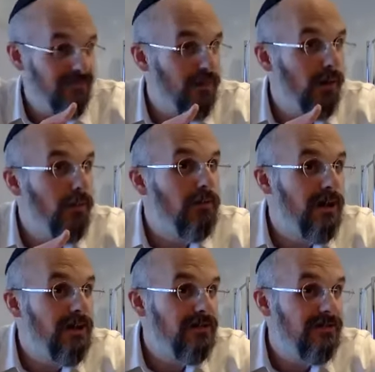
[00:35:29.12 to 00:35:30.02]
Probably,
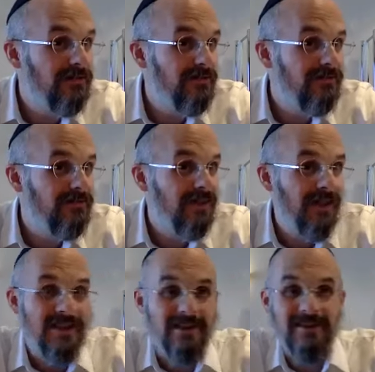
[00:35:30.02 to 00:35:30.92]
right?
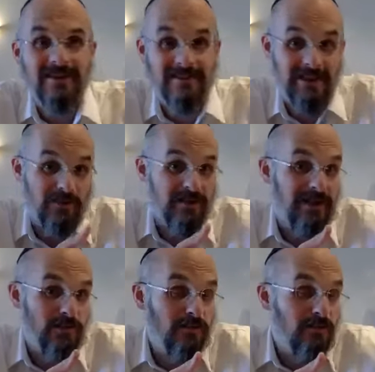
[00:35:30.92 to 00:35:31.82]
Because that's what
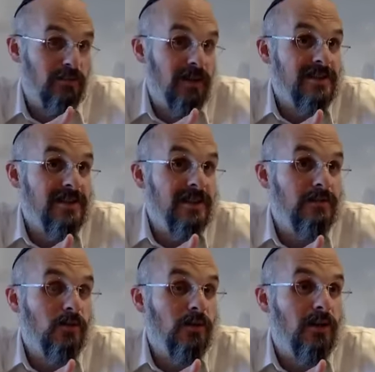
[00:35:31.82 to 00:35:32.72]
that's what being scared
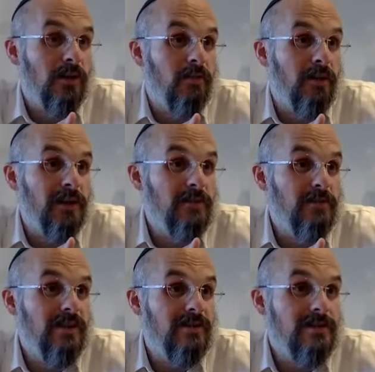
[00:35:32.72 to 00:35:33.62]
of a punishment
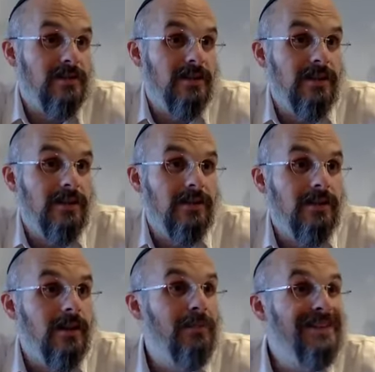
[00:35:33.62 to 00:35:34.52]
means.
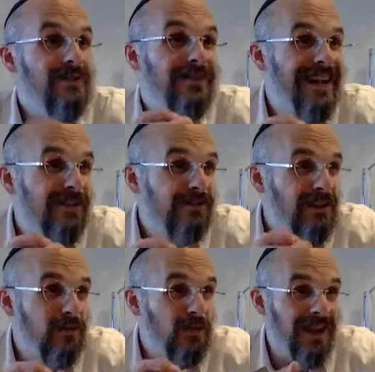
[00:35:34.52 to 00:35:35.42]
It means I don't care really
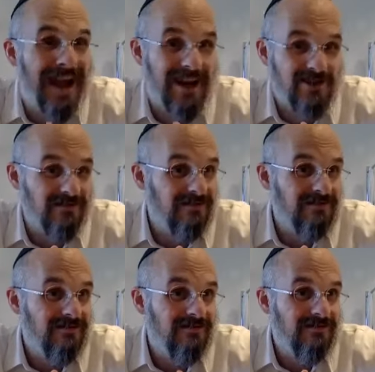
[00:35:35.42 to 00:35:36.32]
for the action.
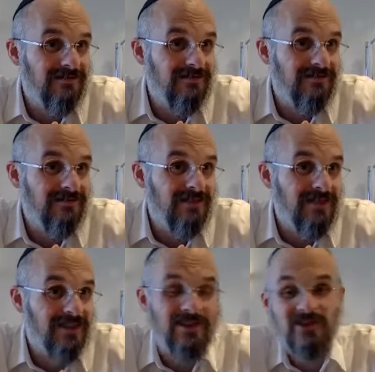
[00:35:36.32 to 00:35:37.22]

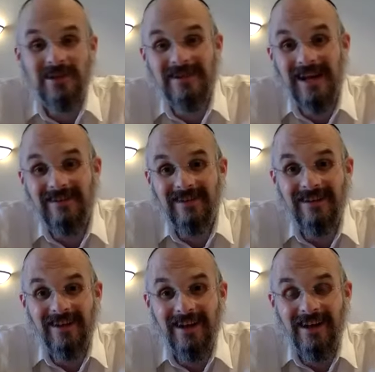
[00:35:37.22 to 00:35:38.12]
It's just that
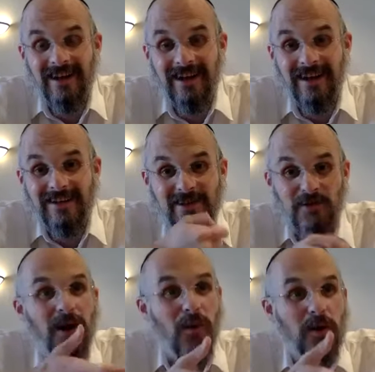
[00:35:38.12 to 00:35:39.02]
it's so
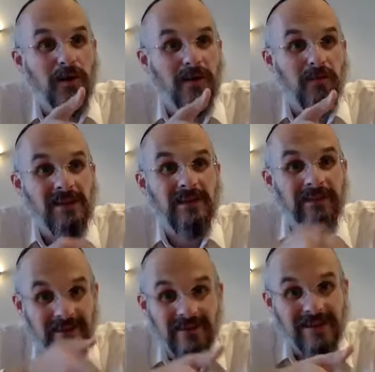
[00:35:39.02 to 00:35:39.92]
not worth it because if I
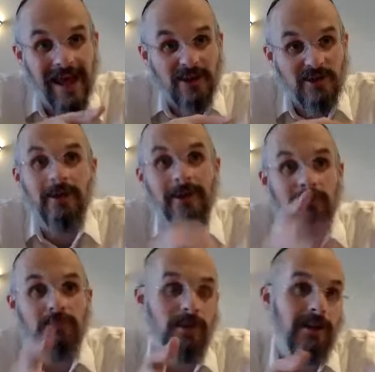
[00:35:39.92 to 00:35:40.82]
did this action, I'm going to get
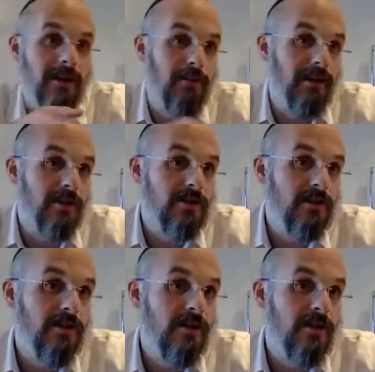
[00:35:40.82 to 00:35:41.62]
going to get punished.